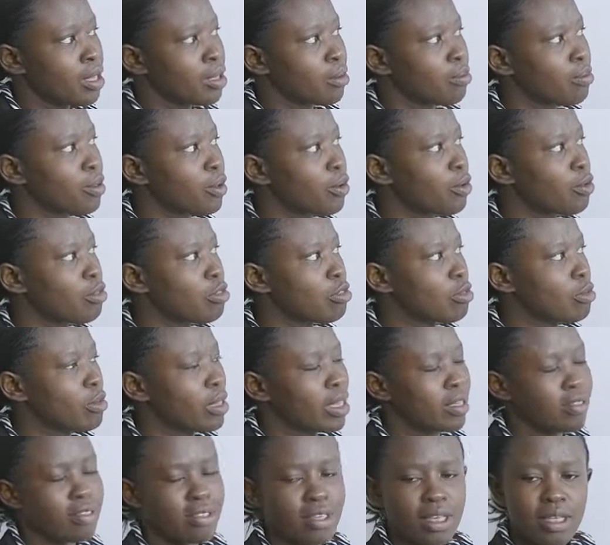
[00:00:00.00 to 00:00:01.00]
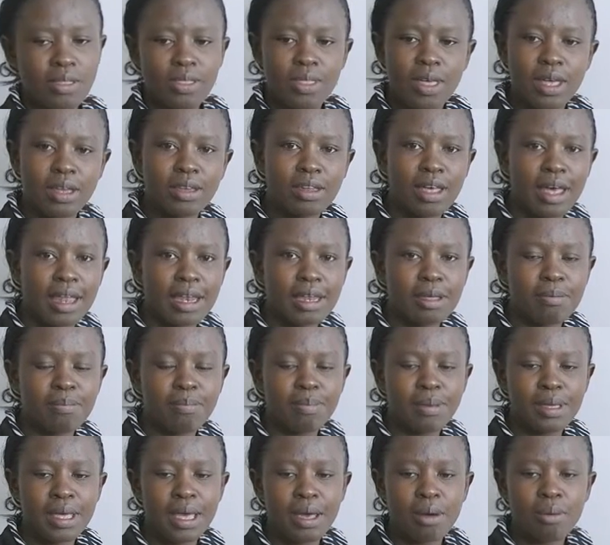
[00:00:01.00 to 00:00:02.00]
Because we are saying that a
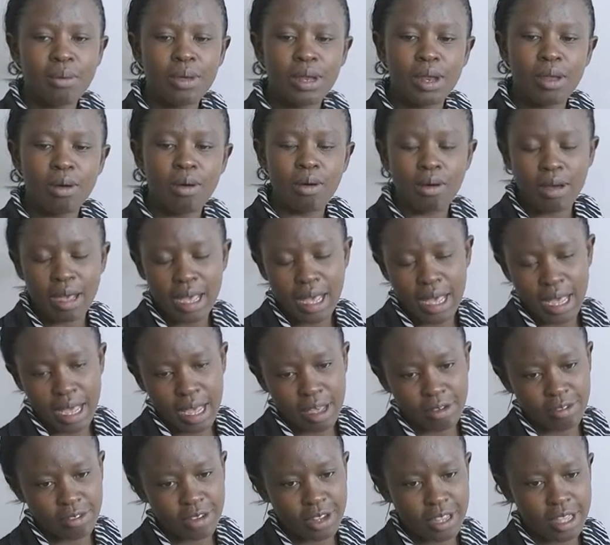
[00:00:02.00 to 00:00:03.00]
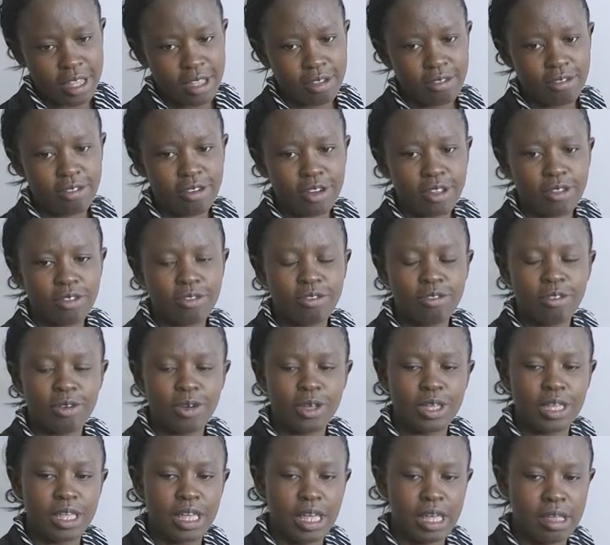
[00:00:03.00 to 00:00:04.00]
leap year will occur after every
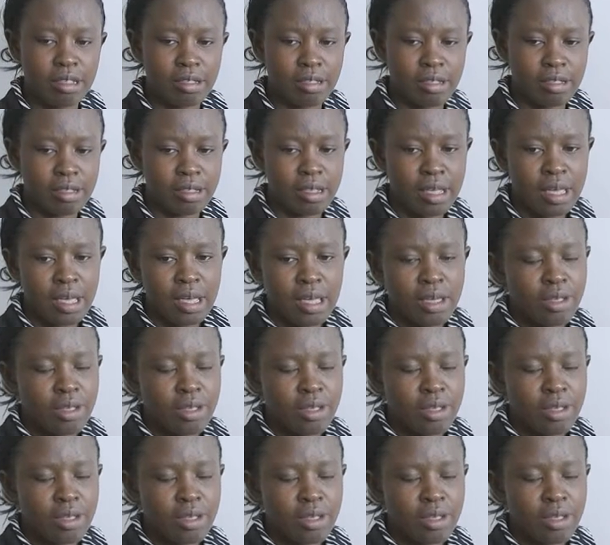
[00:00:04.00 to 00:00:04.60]
4 years.